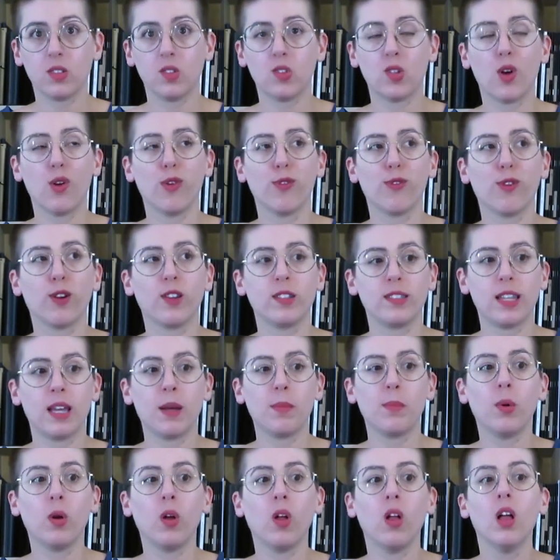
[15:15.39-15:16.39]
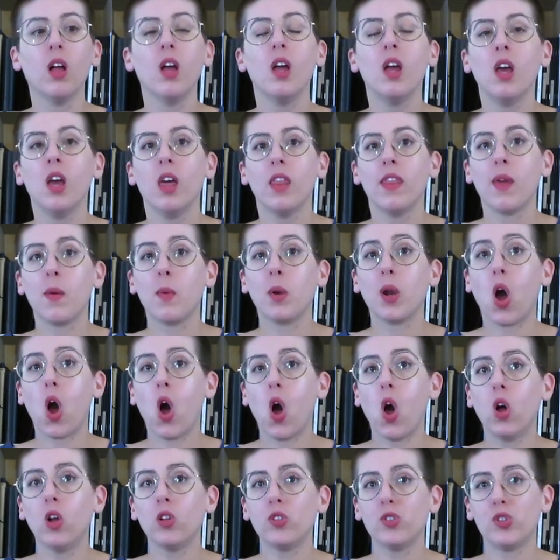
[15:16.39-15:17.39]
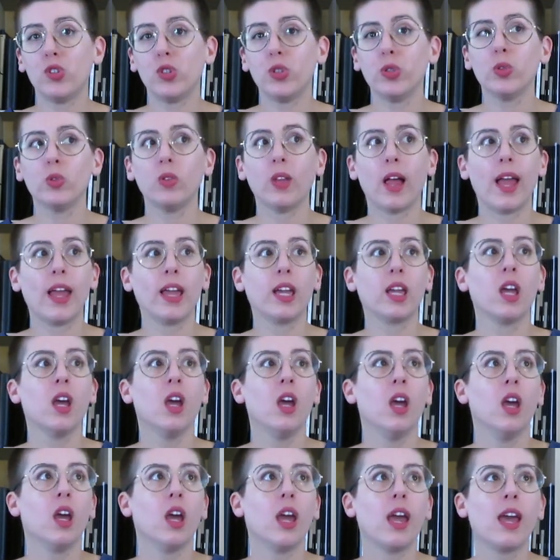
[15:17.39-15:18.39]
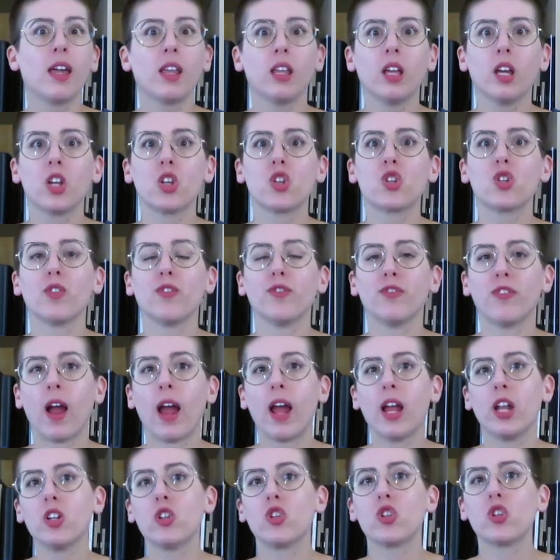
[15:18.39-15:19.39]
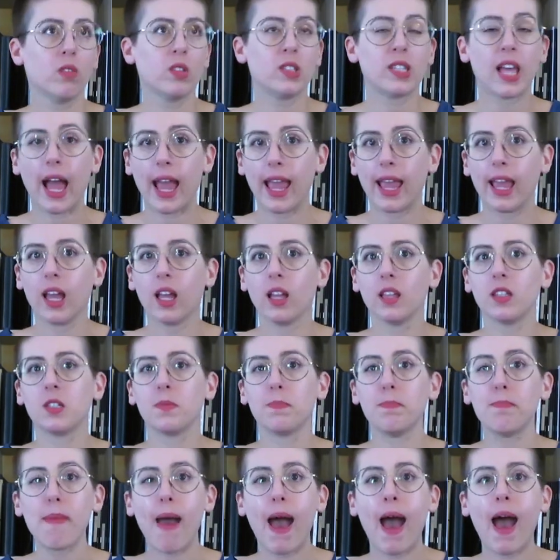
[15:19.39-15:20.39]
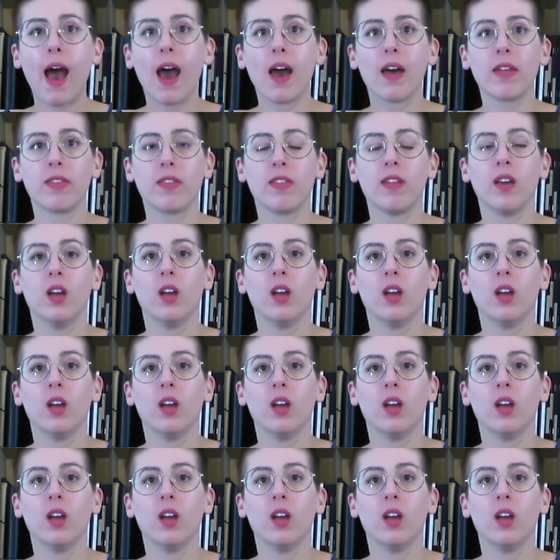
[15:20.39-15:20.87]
So for example, they would all do like English, French, science, math,